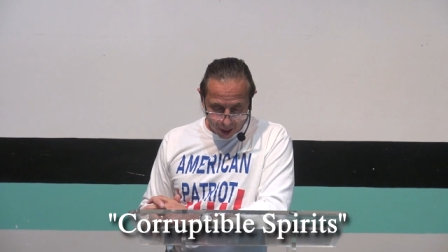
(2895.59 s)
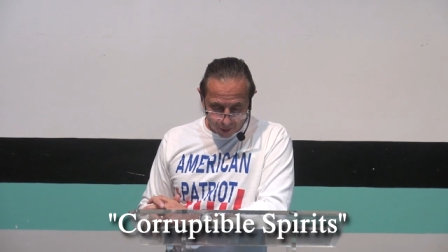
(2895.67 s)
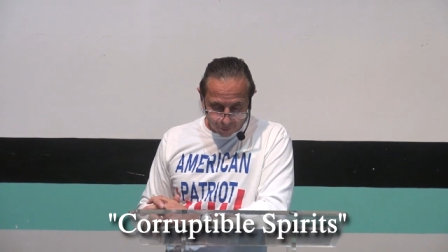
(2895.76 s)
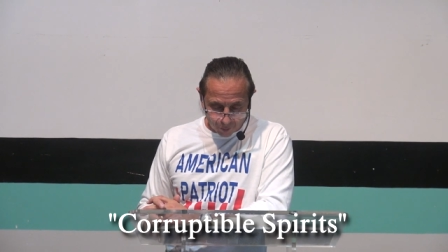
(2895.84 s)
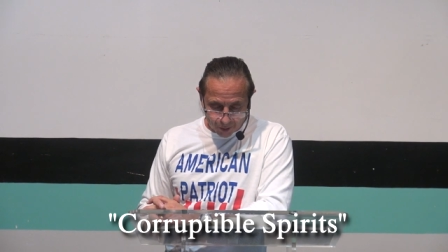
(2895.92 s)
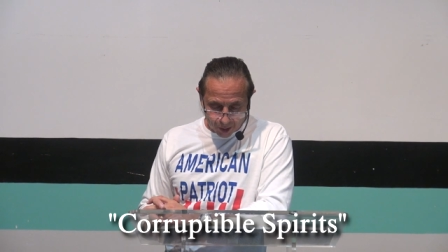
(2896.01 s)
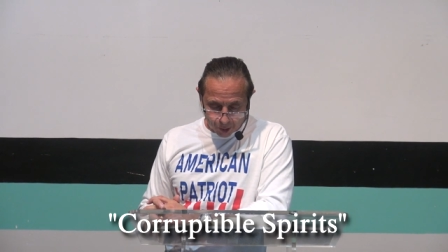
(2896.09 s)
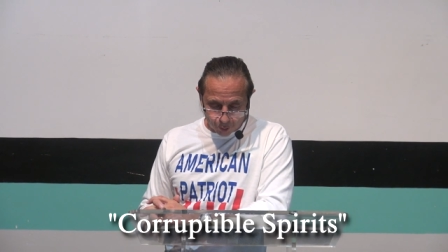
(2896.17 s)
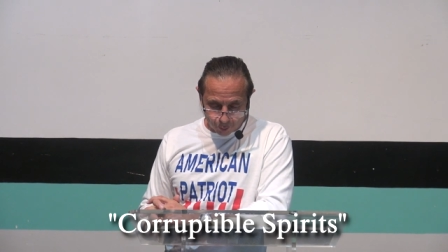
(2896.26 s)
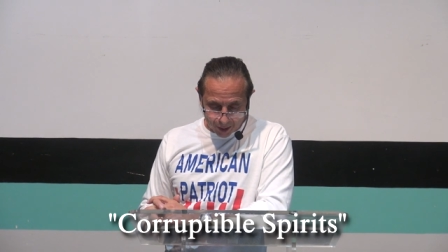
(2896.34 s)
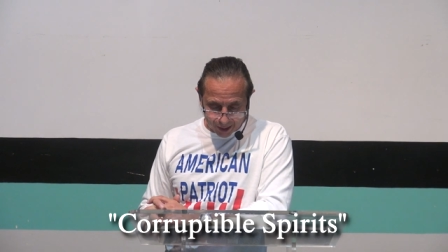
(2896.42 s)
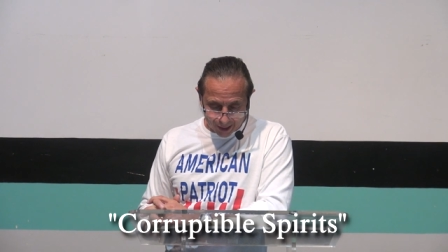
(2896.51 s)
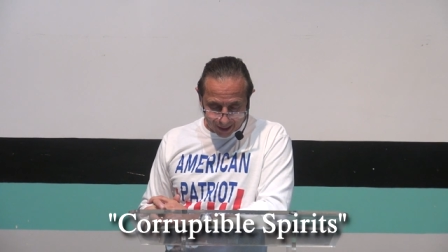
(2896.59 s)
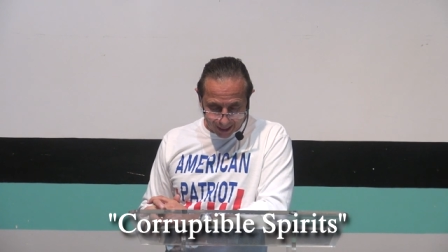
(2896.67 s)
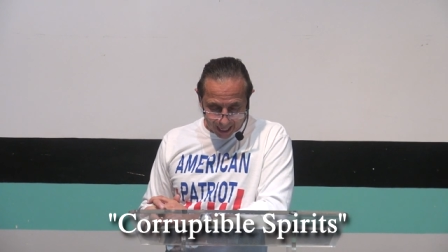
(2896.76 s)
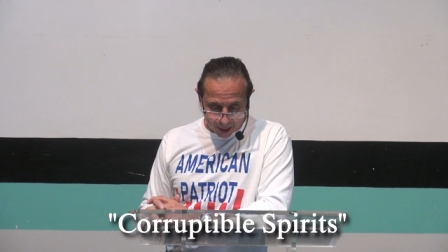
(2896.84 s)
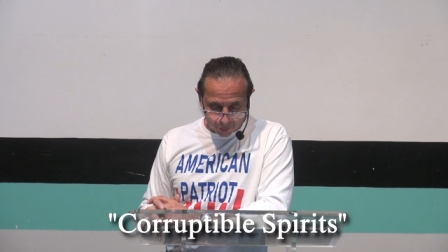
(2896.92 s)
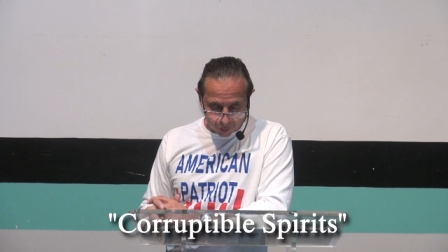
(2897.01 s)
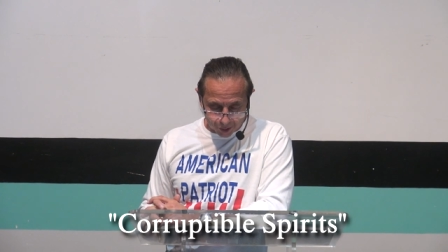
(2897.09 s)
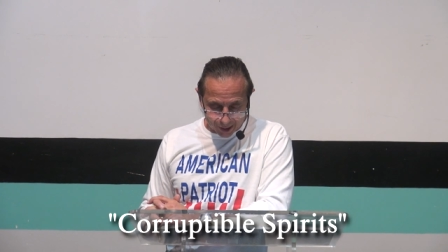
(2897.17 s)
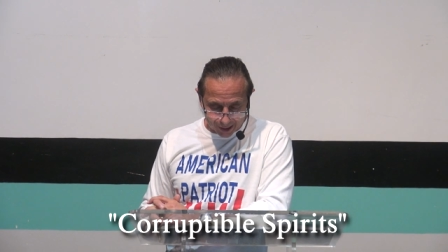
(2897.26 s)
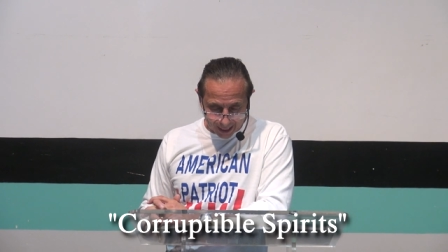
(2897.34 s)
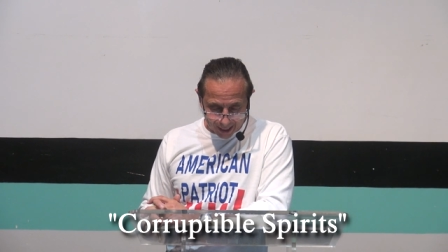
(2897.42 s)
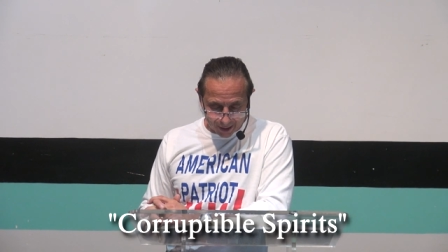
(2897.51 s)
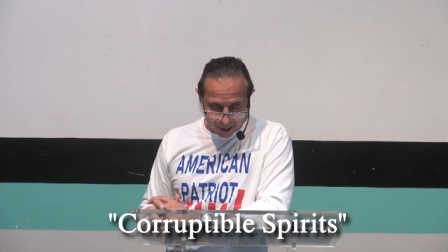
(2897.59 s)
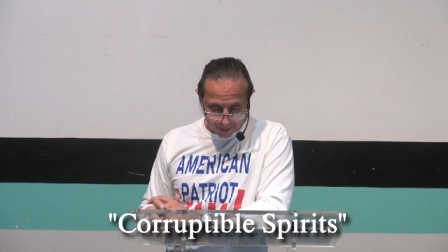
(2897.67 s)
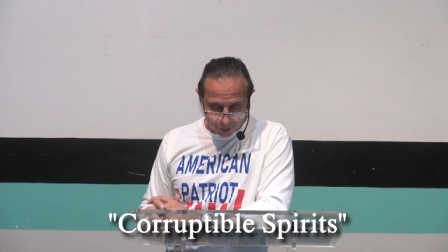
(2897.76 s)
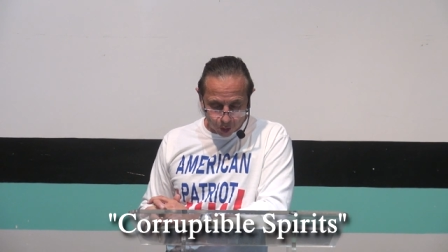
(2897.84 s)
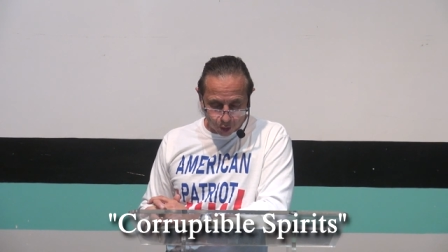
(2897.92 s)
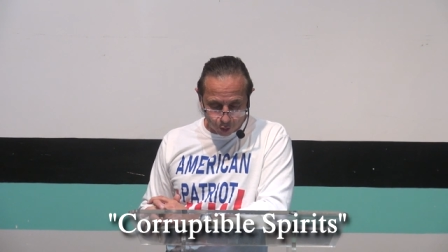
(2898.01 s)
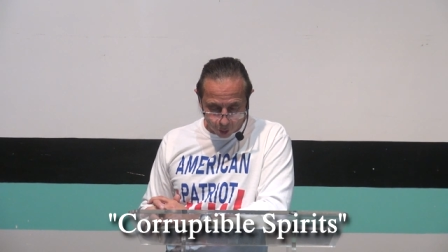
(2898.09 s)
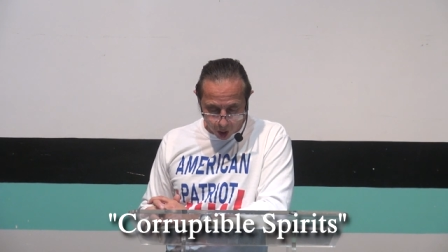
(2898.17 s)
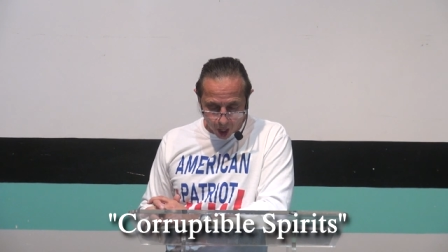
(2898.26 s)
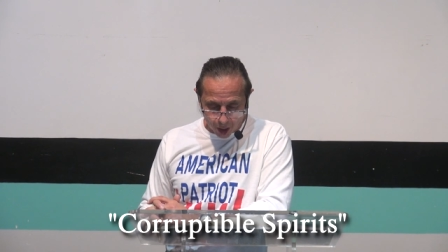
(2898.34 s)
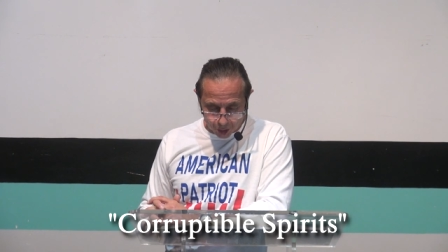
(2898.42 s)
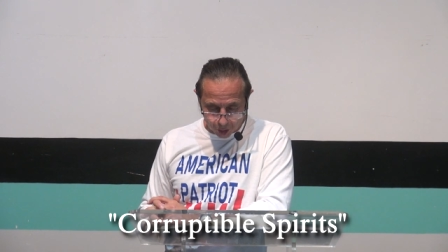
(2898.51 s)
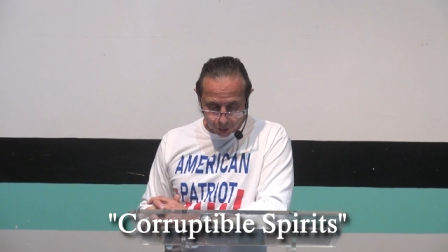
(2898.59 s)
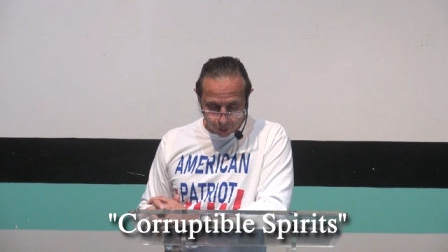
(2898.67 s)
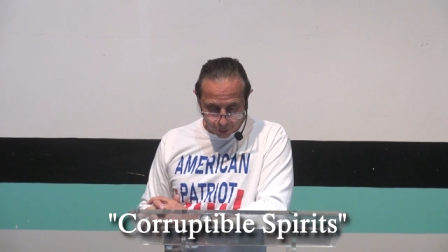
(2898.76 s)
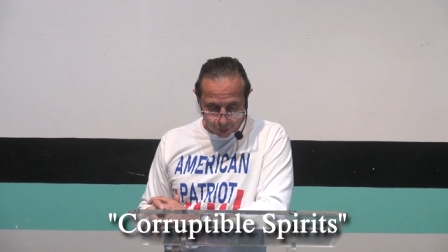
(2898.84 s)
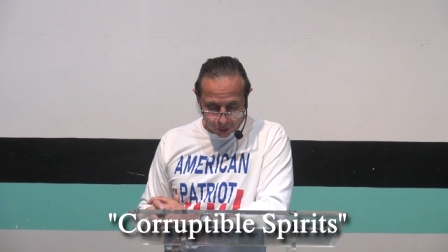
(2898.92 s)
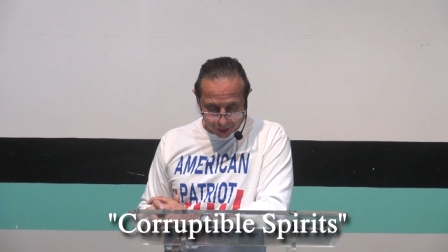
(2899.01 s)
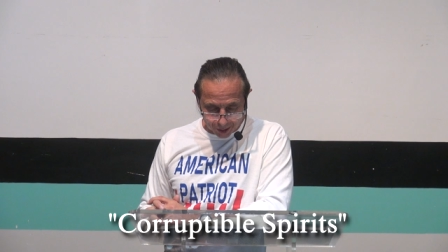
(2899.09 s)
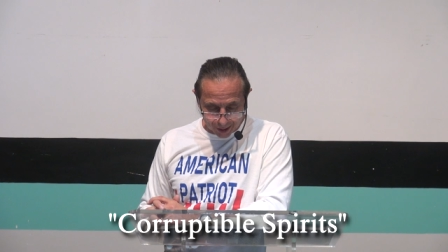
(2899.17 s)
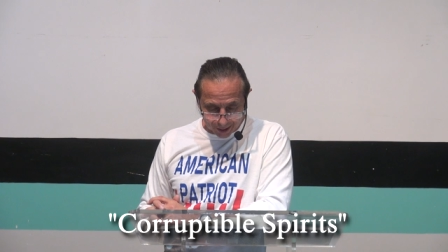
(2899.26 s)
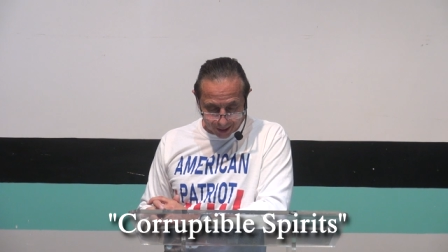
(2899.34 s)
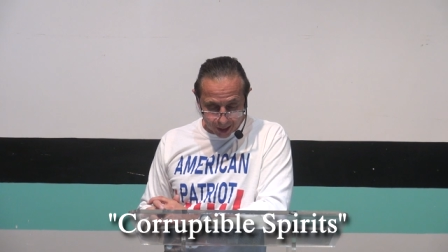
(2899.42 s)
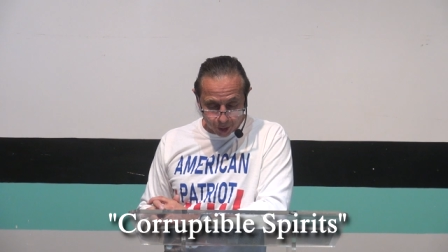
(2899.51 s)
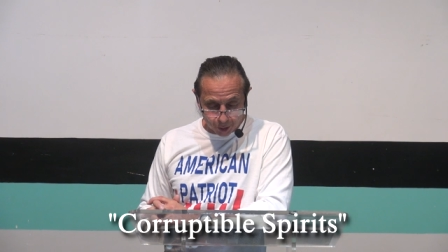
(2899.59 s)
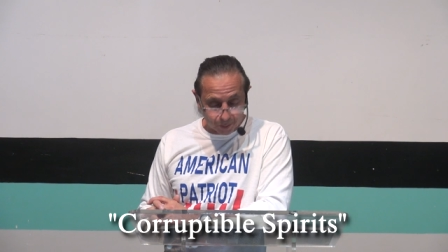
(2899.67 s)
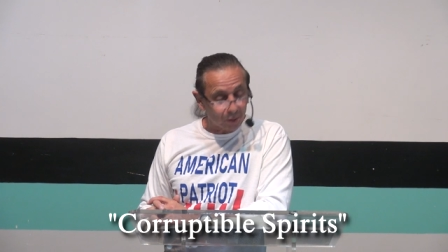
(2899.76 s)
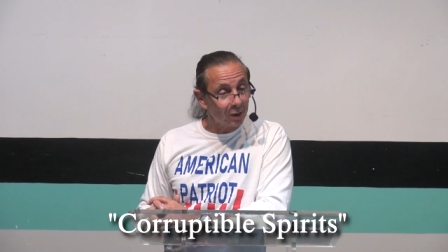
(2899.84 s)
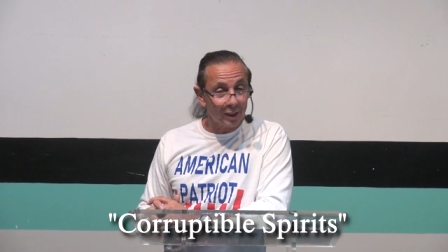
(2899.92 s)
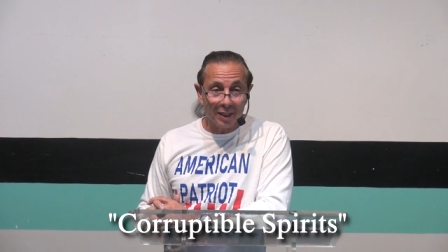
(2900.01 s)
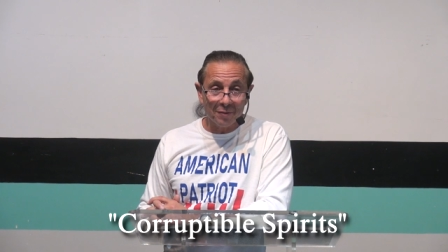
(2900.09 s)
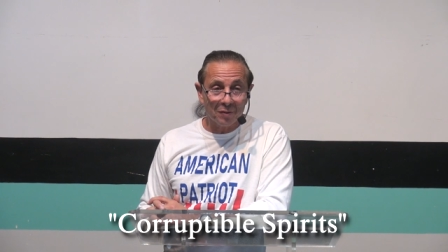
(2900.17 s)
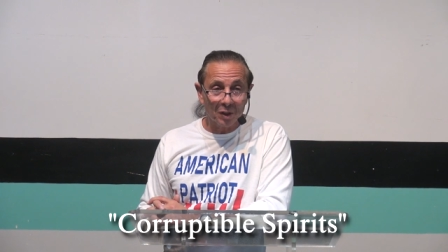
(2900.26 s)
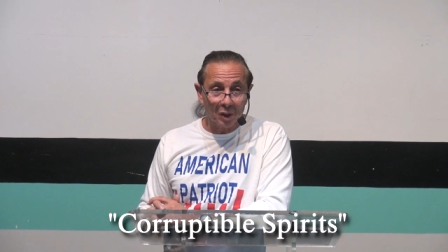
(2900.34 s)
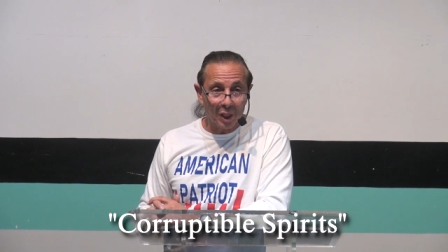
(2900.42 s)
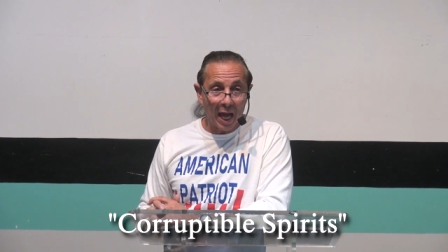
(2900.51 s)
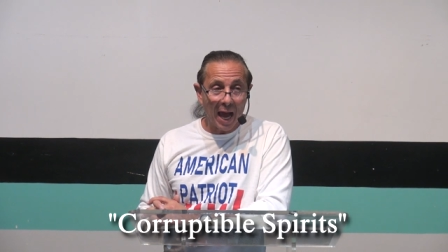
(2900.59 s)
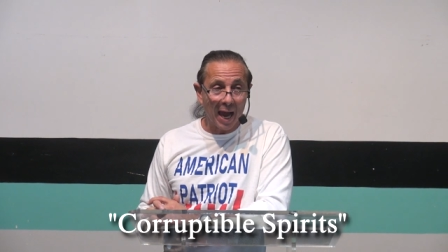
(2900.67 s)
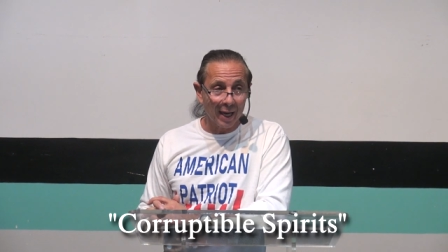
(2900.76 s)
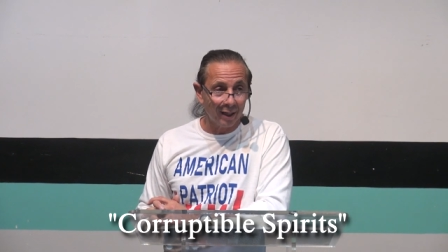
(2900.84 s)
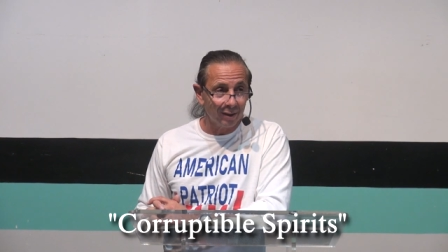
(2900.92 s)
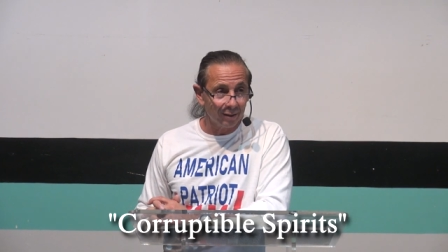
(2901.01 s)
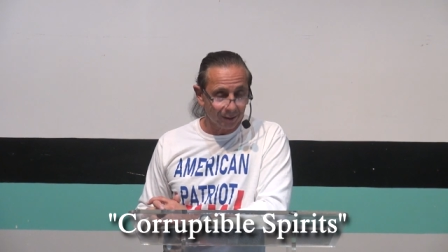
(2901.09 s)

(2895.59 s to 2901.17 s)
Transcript: For this reason, God will send them strong delusion that they should believe the lie,